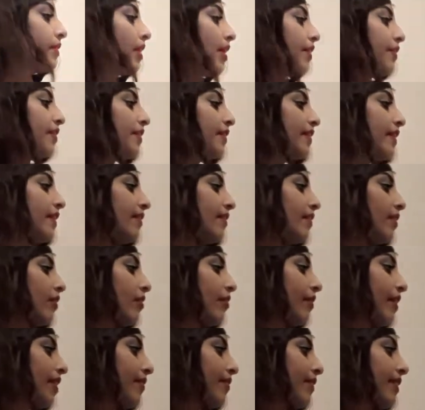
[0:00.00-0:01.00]
I think that's a
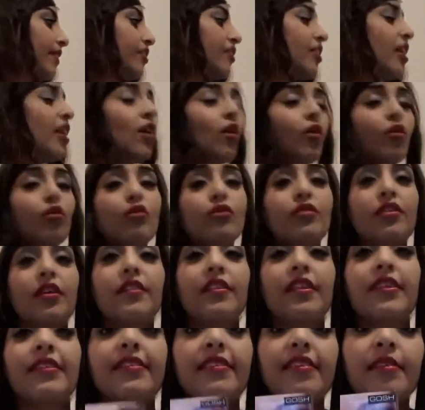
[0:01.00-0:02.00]
great range. Also,
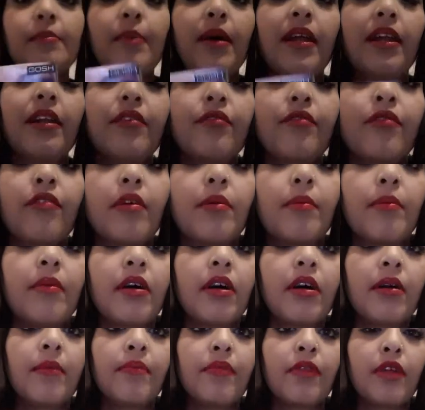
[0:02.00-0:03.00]
there's this palette from
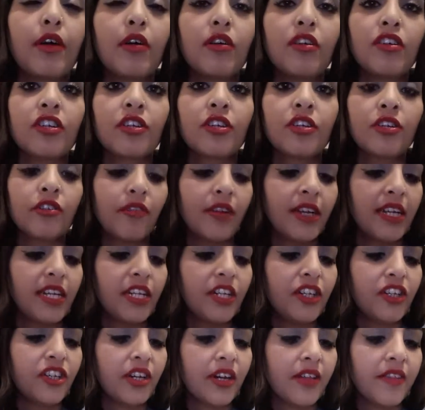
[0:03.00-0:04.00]
the Gosh
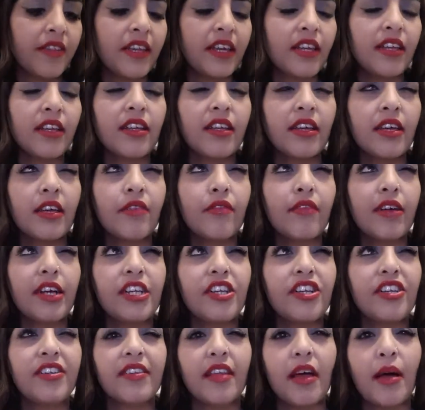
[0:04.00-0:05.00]
range, and I think it
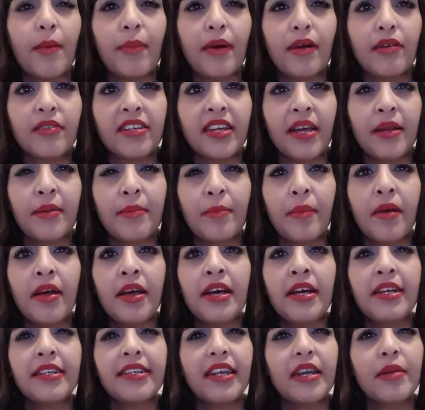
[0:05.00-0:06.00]
ranges at about £10.
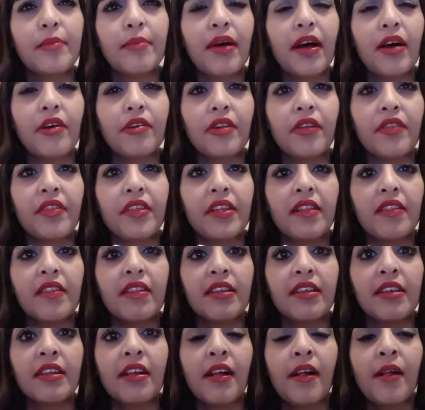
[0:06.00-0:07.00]
I think
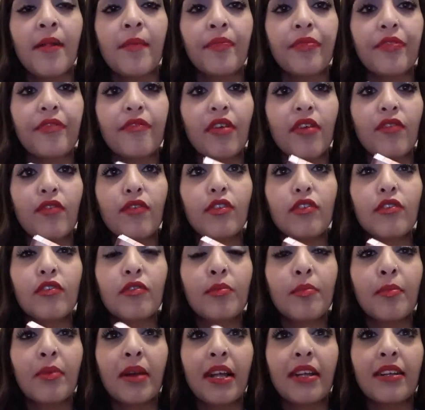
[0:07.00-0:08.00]
the
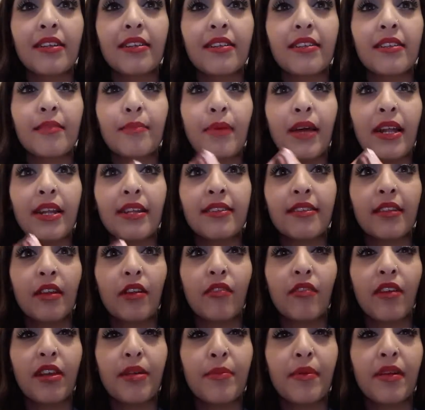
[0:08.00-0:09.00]
Revolution palettes are
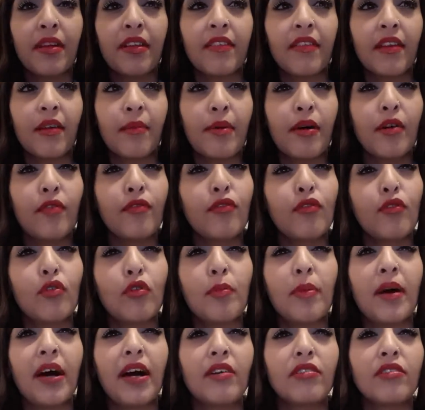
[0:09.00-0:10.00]
great because they're about
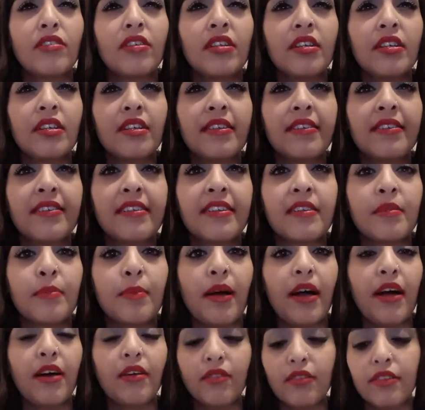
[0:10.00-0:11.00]
£4 to
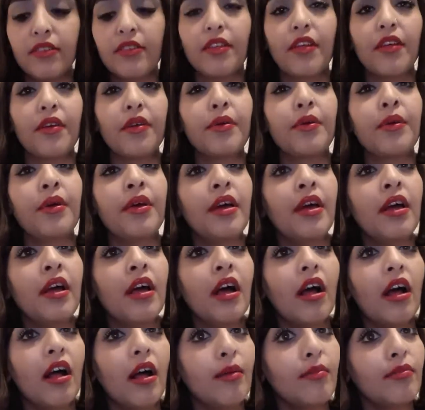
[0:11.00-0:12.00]
£6, so
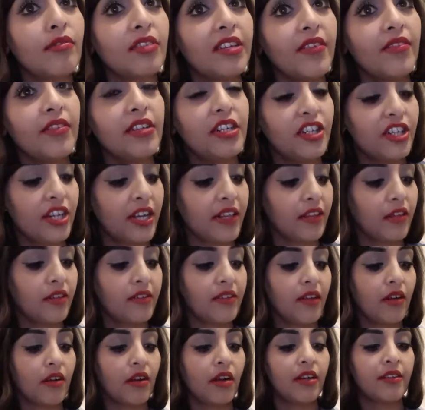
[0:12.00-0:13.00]
definitely check
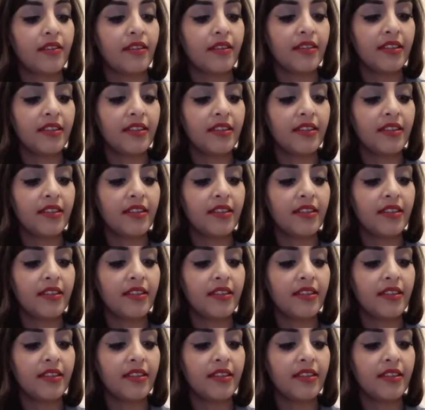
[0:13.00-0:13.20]
those out, guys.